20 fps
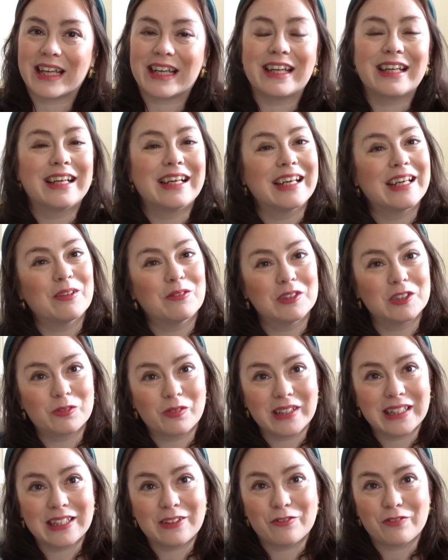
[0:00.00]
It was
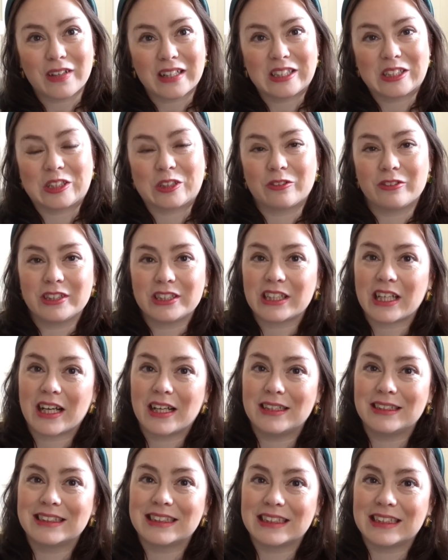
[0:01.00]
really fun to
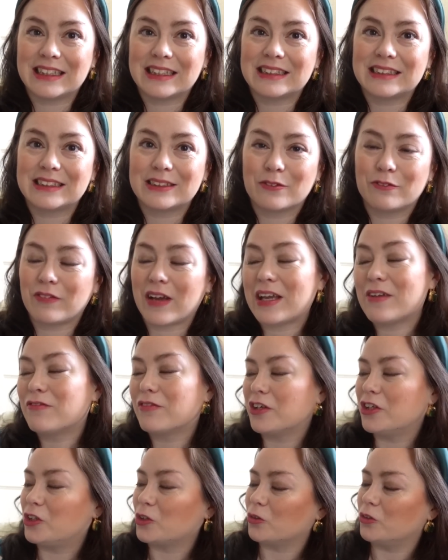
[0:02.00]
return to this
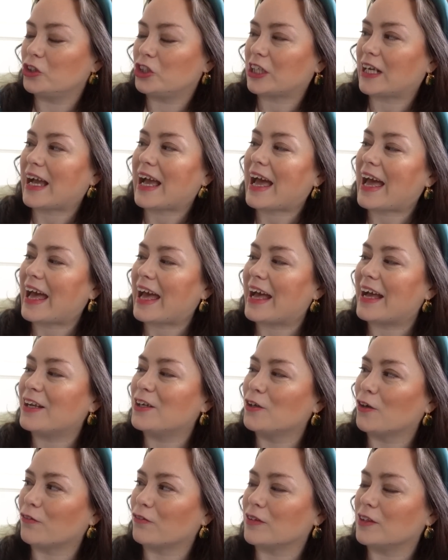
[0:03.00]
favourite Georgette Hare
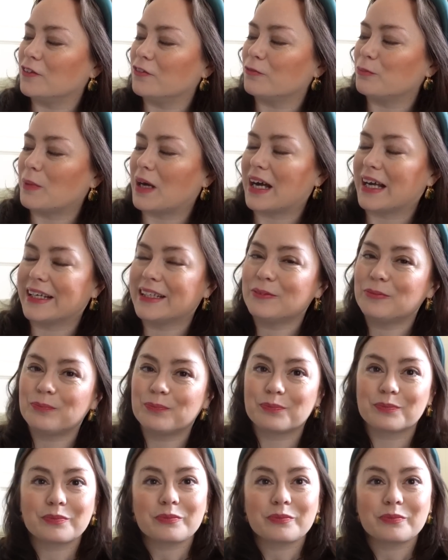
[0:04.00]
novel of mine.